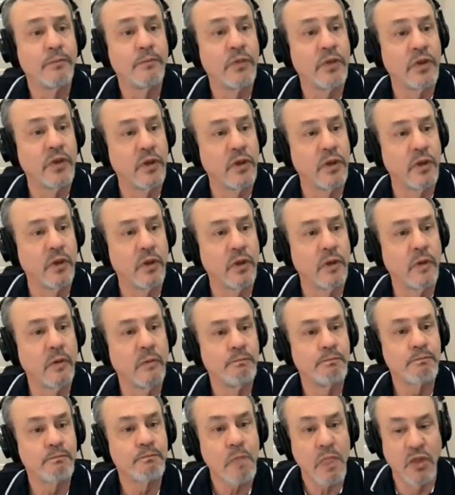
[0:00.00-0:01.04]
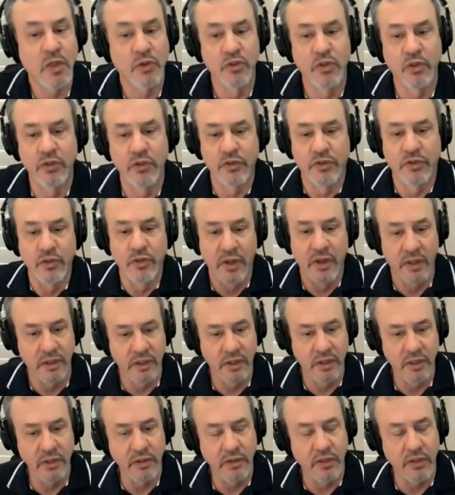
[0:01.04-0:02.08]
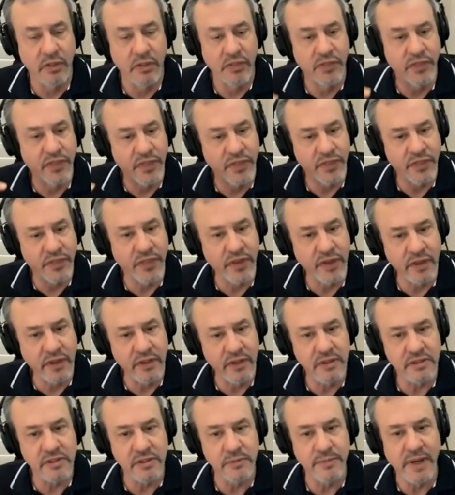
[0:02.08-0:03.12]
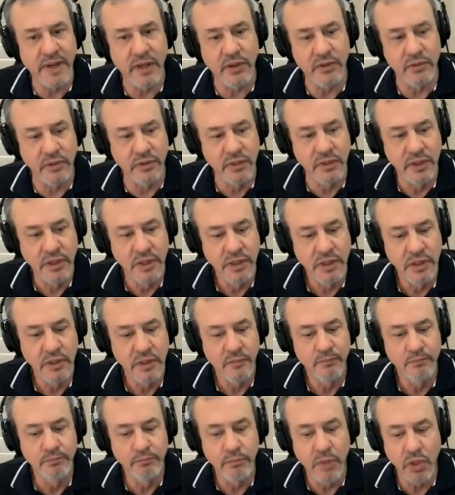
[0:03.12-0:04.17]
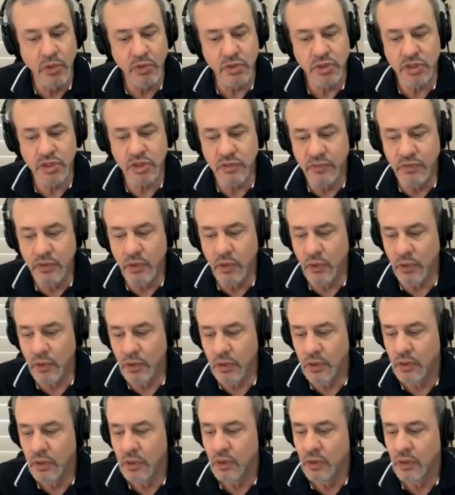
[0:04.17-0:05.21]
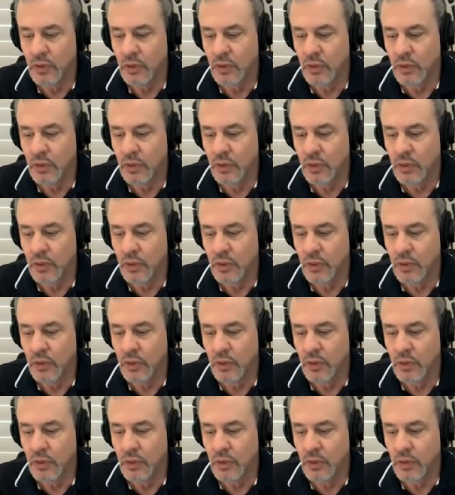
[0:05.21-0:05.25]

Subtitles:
And the thing is about most of your